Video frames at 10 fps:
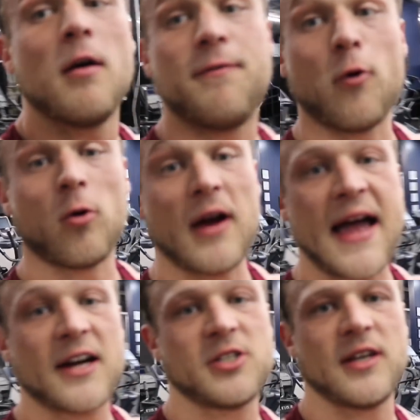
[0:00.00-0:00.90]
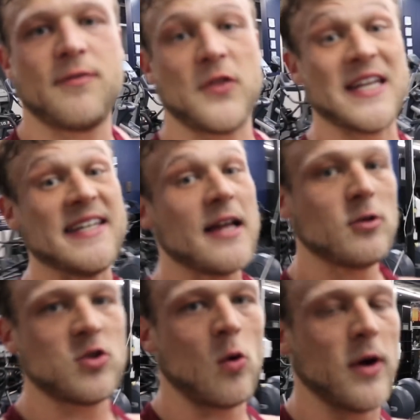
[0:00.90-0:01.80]
for the
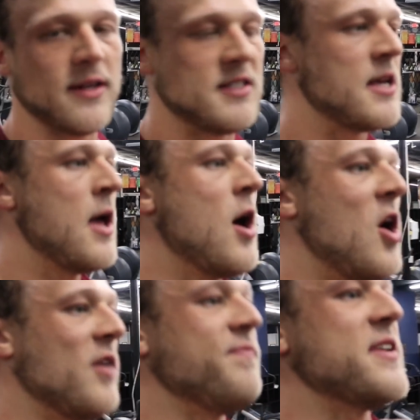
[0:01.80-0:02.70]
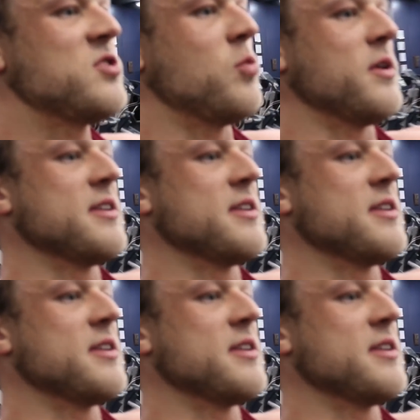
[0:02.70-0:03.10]
deltoids on this one,